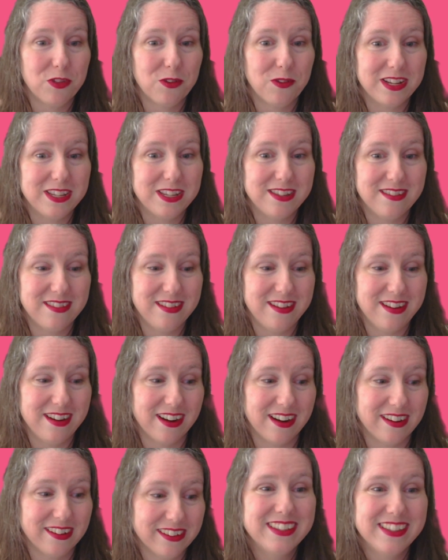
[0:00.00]
the rest of the
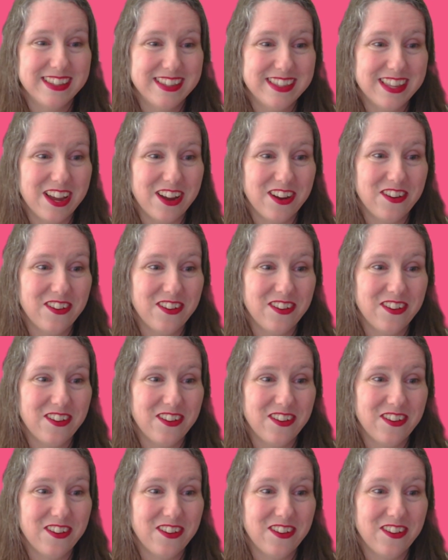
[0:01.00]
year. So,